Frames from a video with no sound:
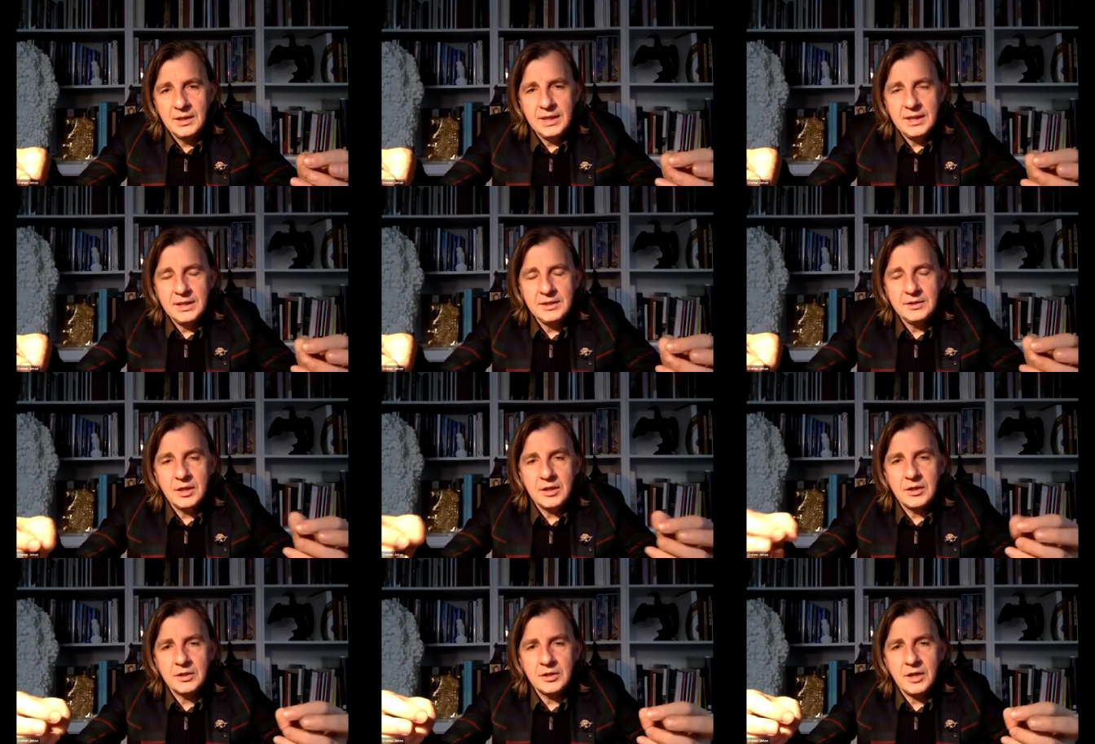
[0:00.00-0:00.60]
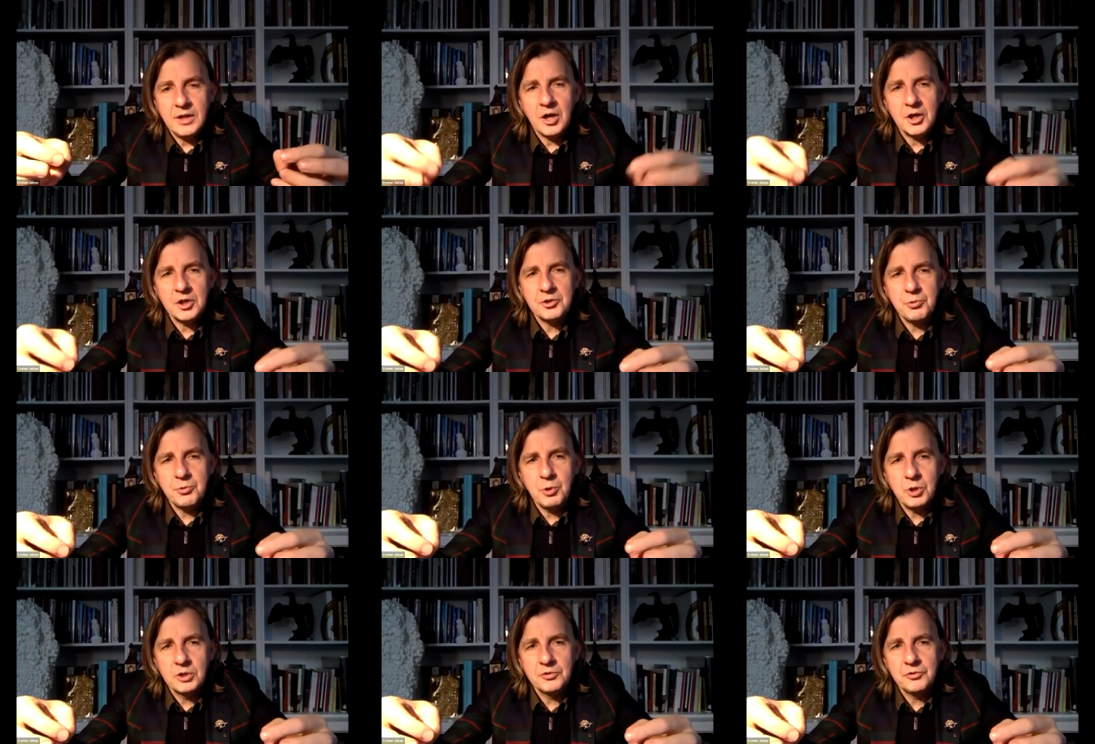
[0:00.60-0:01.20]
In the
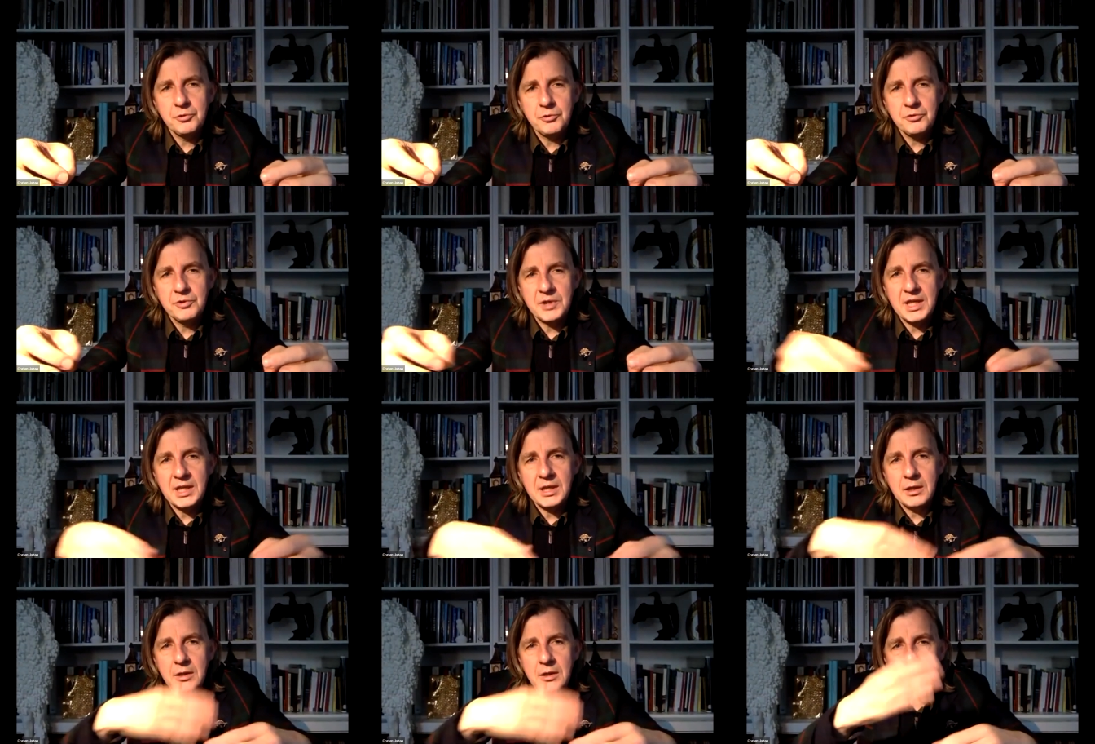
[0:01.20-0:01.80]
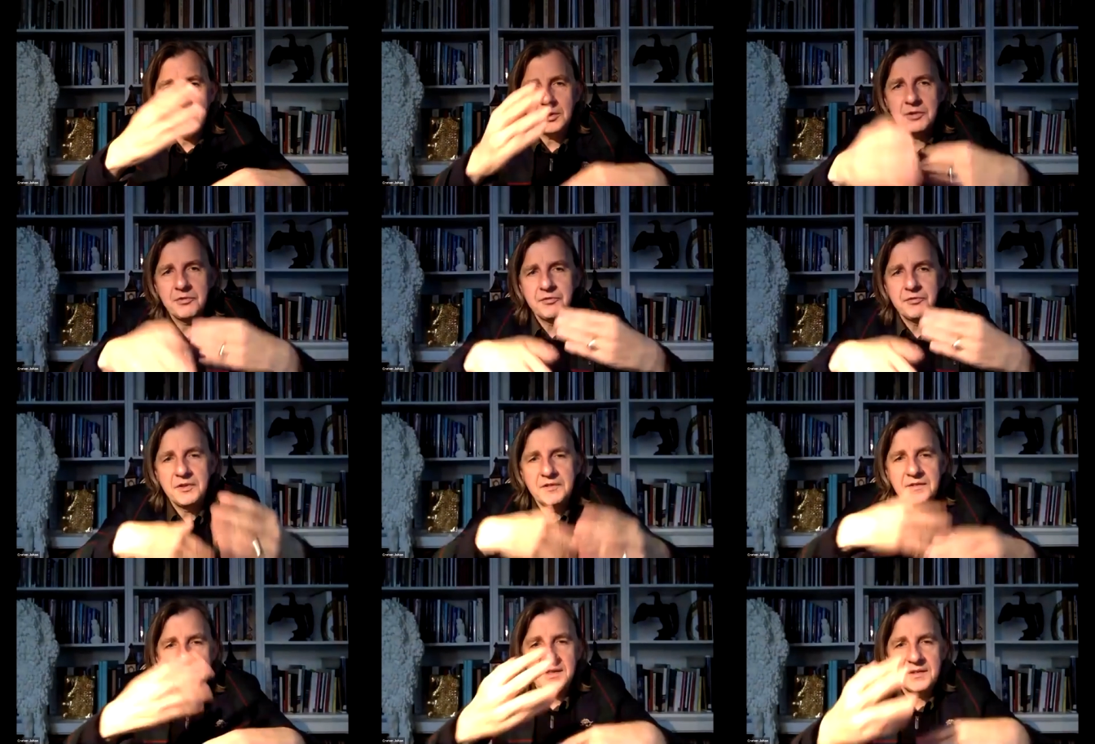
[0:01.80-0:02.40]
art world today, a lot of
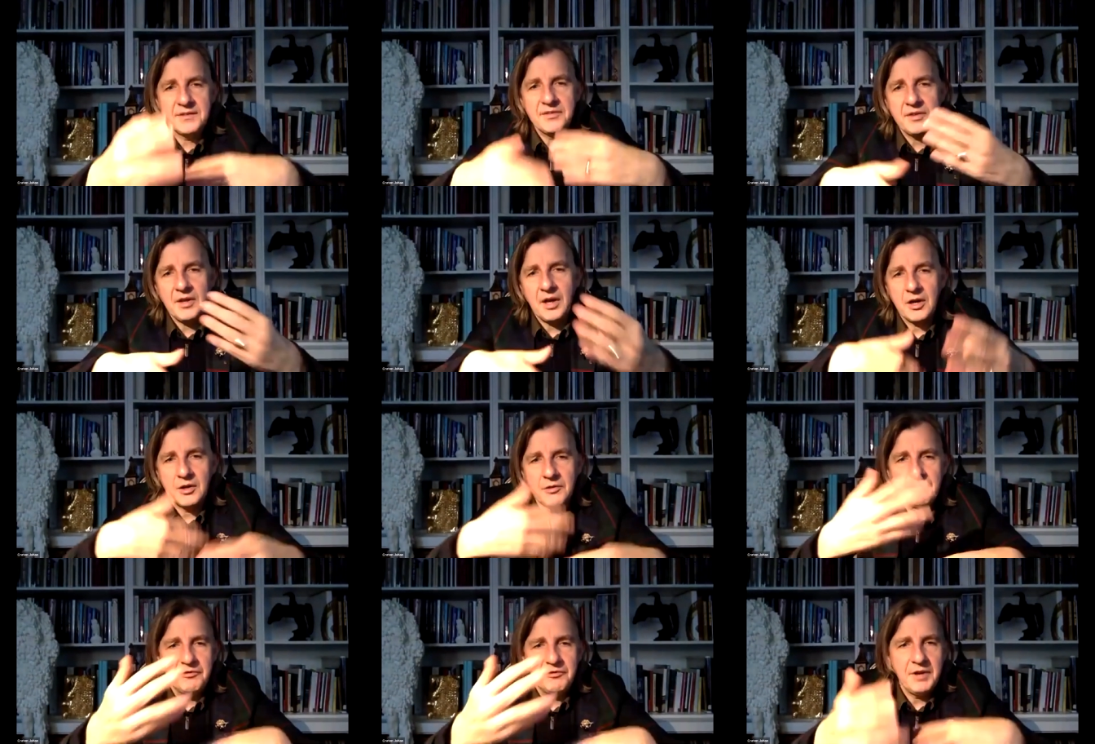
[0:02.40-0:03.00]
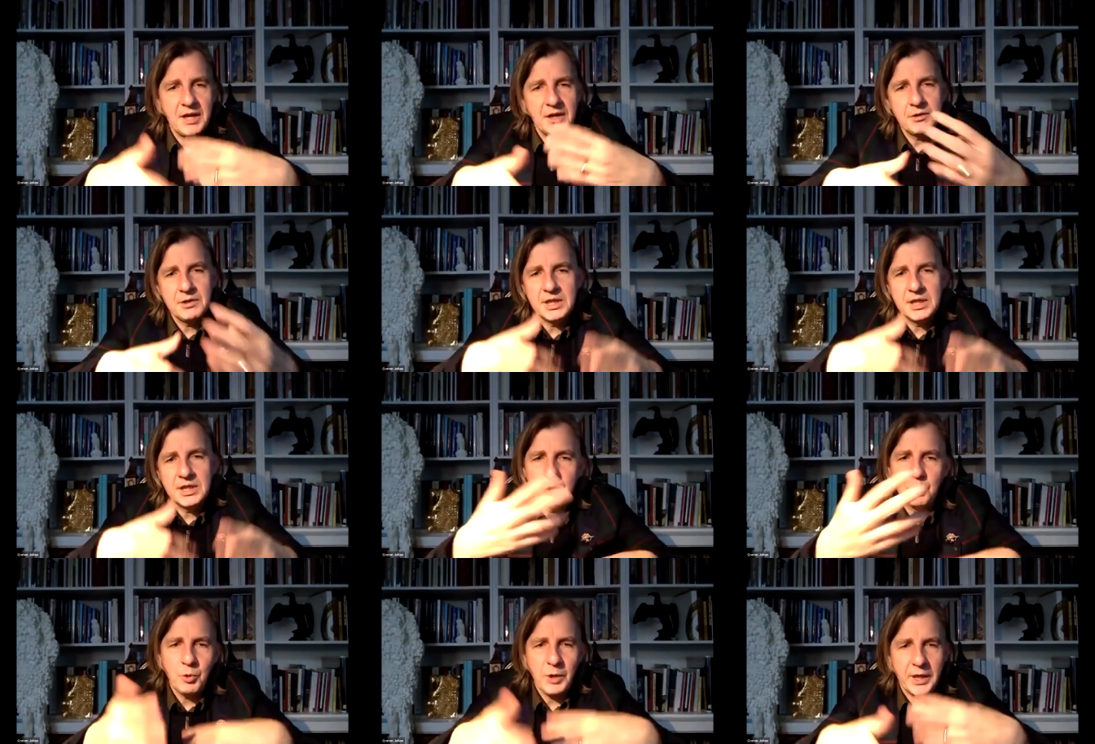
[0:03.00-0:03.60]
the things are
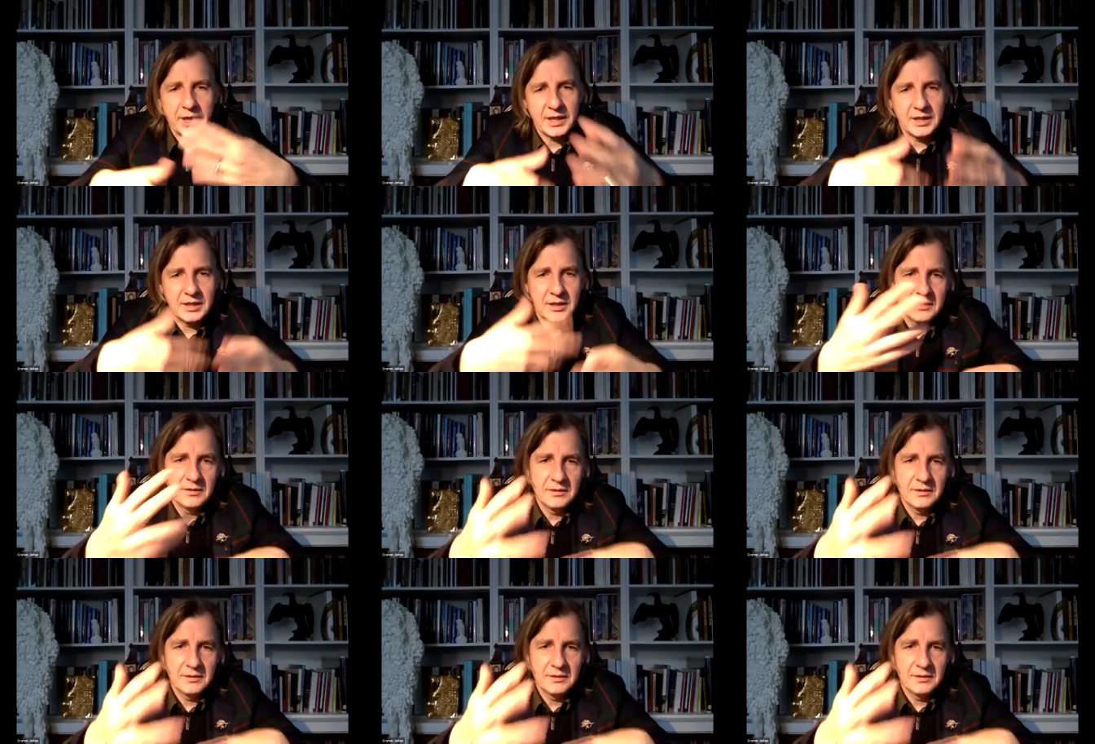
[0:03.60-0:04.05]
very quick.